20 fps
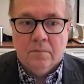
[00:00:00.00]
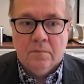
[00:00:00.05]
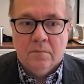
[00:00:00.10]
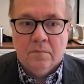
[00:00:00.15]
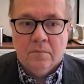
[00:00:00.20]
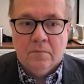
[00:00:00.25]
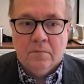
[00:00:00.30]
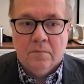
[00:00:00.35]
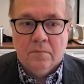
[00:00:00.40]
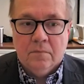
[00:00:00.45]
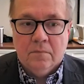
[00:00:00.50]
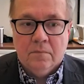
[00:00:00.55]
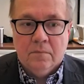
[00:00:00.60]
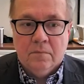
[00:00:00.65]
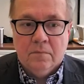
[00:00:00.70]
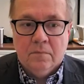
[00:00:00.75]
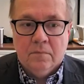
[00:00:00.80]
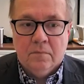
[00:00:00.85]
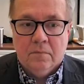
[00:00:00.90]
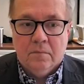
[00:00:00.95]

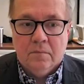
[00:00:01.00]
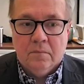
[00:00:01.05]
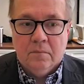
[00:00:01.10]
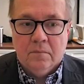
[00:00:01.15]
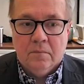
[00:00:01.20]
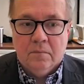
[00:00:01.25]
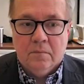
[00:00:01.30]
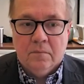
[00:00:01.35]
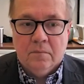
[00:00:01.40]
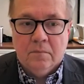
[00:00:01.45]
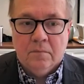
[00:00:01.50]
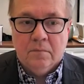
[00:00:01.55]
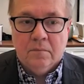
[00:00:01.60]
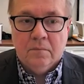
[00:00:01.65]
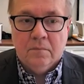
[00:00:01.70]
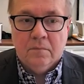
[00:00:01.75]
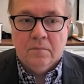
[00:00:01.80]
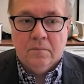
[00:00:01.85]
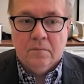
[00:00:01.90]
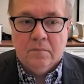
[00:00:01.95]

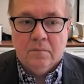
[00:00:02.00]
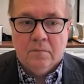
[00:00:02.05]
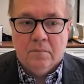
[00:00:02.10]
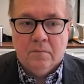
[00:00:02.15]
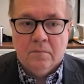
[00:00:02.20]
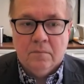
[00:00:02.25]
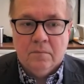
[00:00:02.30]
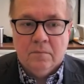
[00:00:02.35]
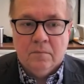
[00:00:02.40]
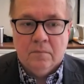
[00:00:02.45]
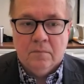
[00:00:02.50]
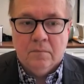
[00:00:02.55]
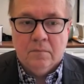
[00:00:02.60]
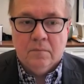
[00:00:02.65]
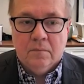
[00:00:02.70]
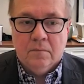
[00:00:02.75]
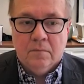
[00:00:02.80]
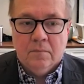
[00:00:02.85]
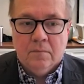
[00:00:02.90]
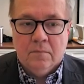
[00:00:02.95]

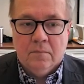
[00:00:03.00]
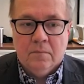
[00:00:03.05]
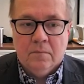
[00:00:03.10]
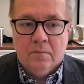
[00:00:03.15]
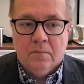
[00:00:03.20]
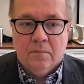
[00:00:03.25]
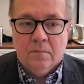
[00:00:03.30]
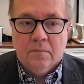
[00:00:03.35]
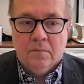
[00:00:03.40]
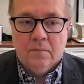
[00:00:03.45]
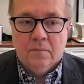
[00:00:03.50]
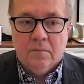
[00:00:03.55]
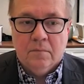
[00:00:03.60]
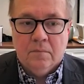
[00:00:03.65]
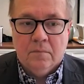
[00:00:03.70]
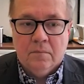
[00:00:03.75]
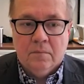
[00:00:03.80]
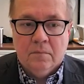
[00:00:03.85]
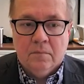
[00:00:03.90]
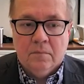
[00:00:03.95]

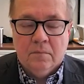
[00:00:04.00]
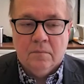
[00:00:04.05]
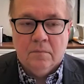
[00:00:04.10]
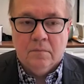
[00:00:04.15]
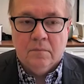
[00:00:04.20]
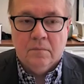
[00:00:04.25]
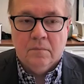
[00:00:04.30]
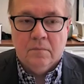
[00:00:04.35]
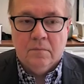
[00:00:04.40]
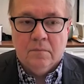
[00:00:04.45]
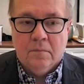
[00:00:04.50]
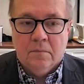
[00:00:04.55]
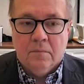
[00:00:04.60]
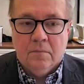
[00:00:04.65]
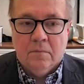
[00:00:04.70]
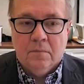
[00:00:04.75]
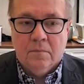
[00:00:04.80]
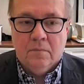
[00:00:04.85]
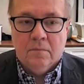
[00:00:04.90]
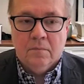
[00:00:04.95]

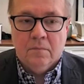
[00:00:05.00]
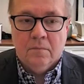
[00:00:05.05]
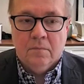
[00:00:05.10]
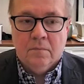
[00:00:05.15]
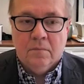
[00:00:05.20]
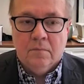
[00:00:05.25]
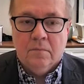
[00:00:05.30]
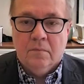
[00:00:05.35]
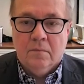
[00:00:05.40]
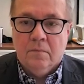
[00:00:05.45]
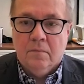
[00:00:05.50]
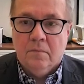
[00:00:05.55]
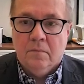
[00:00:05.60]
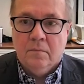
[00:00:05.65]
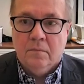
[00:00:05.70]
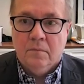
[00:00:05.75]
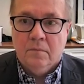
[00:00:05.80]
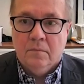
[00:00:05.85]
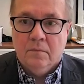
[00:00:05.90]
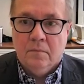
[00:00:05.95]

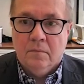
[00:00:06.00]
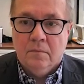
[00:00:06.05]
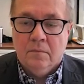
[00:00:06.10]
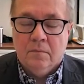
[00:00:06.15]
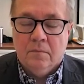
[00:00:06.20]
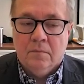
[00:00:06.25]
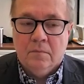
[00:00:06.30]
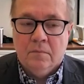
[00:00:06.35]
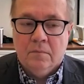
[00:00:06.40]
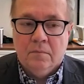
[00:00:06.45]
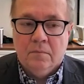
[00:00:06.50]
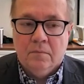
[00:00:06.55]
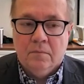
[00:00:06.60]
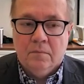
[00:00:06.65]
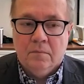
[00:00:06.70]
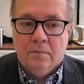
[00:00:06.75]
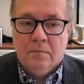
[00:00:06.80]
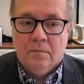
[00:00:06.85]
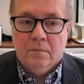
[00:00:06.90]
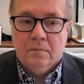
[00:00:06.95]

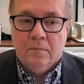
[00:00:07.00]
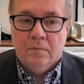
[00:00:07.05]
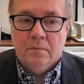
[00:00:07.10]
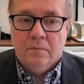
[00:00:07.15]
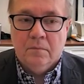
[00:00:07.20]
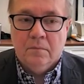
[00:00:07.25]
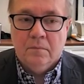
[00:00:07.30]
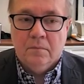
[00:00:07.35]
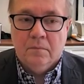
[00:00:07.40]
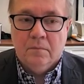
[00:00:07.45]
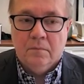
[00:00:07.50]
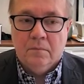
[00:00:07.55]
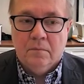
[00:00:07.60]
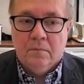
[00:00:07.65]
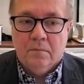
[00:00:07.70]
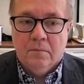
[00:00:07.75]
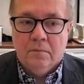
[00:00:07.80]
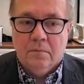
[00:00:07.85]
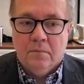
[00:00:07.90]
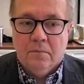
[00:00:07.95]
[no speech]